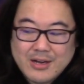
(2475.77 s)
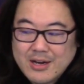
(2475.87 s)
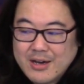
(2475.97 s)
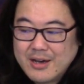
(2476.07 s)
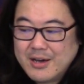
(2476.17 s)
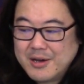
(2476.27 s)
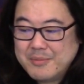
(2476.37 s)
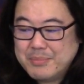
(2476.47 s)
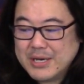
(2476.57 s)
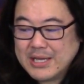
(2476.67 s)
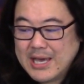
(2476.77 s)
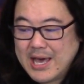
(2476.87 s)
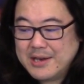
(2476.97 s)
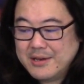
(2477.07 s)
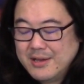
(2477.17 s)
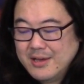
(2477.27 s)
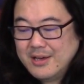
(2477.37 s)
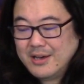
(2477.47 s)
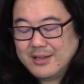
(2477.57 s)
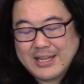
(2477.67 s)
Uh, but again,
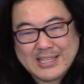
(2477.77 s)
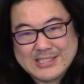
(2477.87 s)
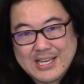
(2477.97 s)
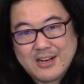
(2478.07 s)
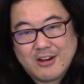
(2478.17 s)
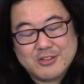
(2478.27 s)
like I said,